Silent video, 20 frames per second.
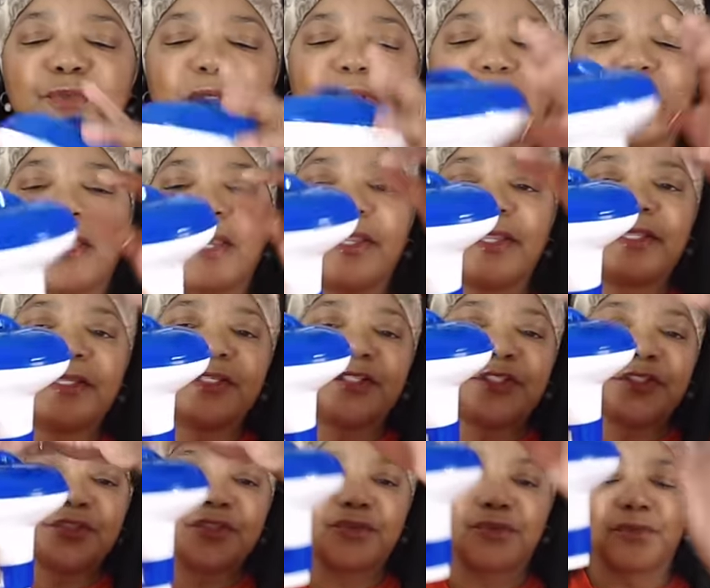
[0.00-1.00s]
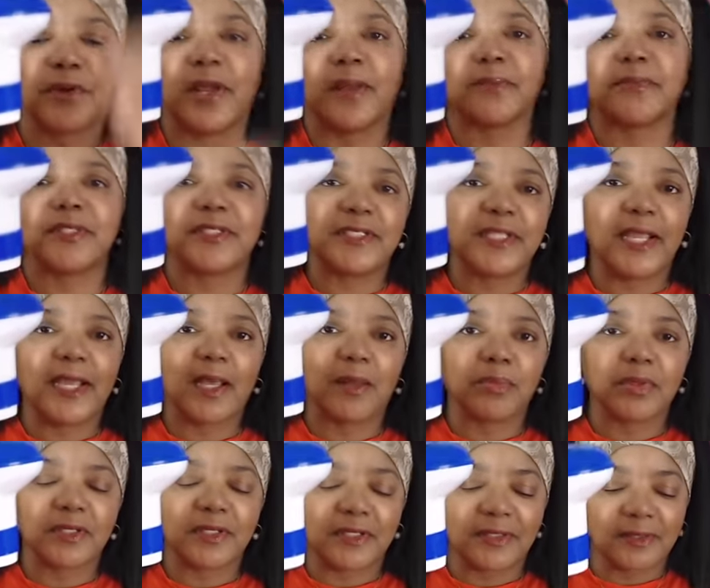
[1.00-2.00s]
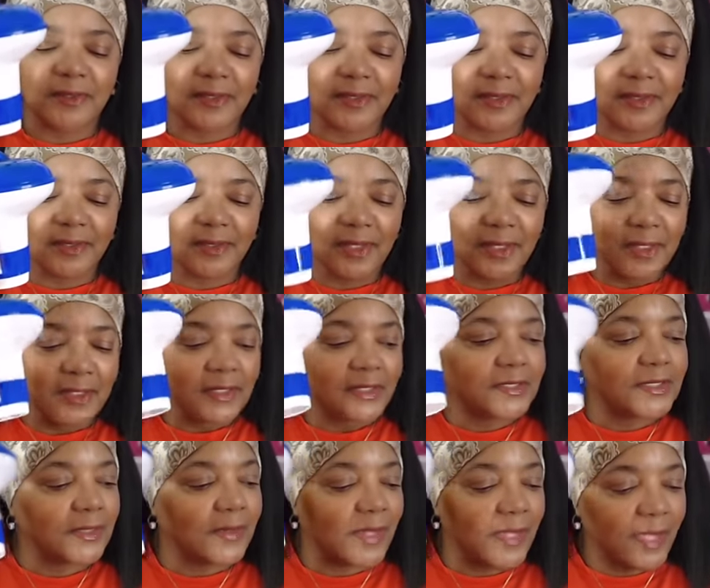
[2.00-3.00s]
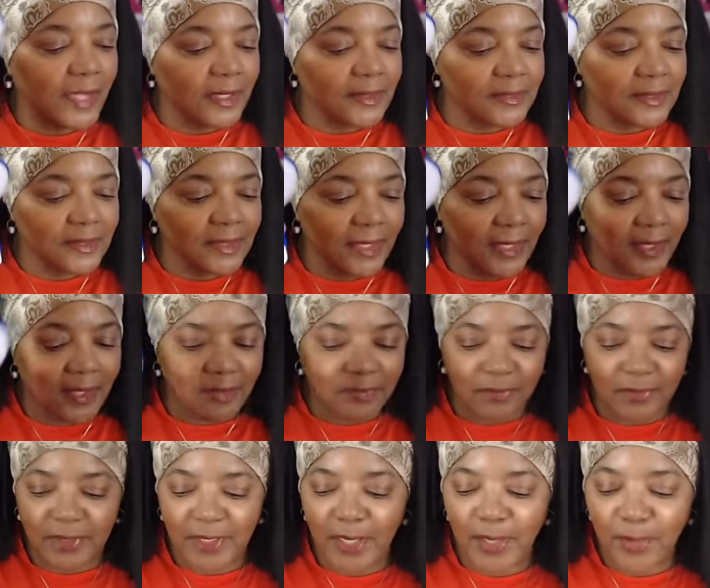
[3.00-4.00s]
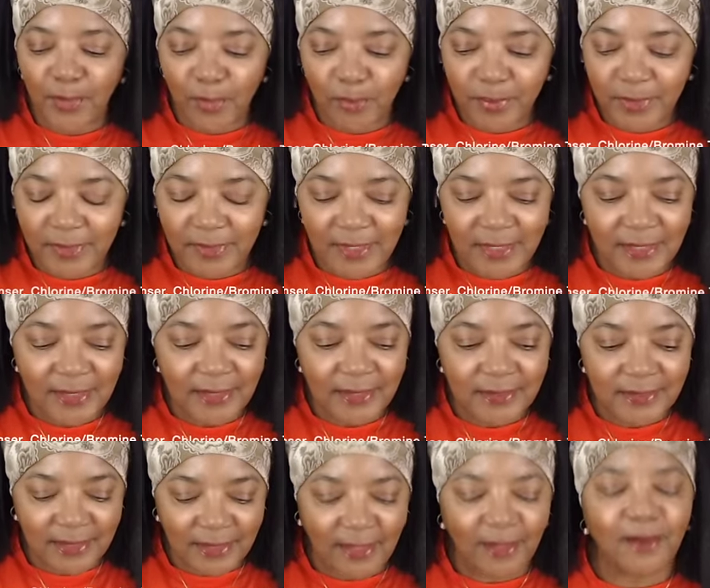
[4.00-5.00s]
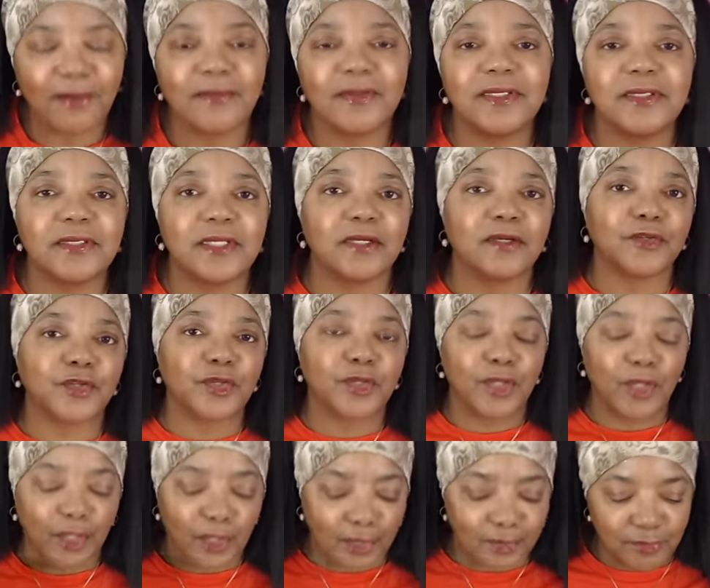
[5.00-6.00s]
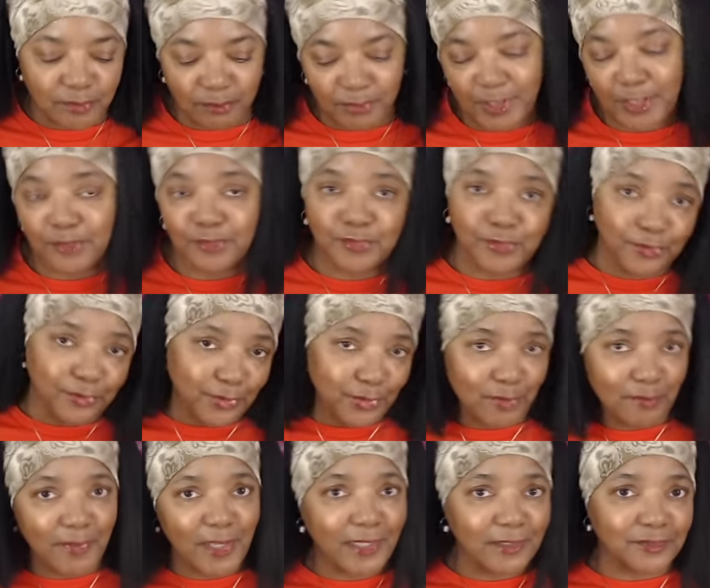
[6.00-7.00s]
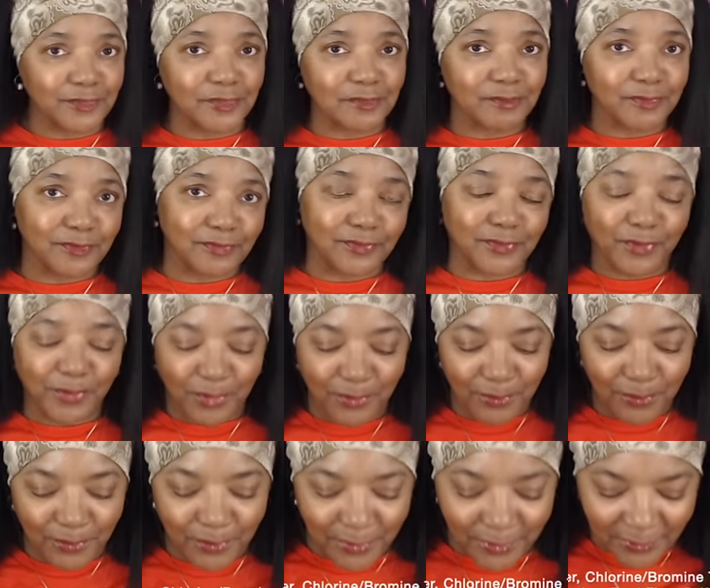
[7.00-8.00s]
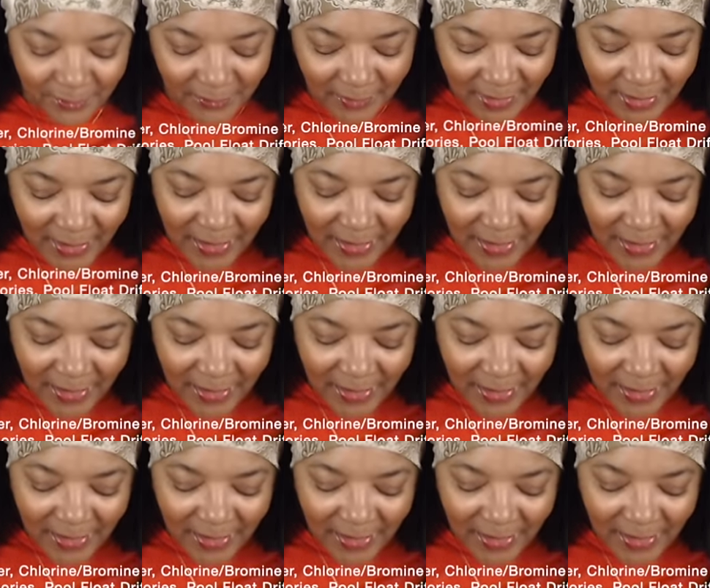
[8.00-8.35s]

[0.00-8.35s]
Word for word: allow you to just drop the tablet in there. So I had to laugh when I opened these, and I always tell you guys, make sure you measure before you order.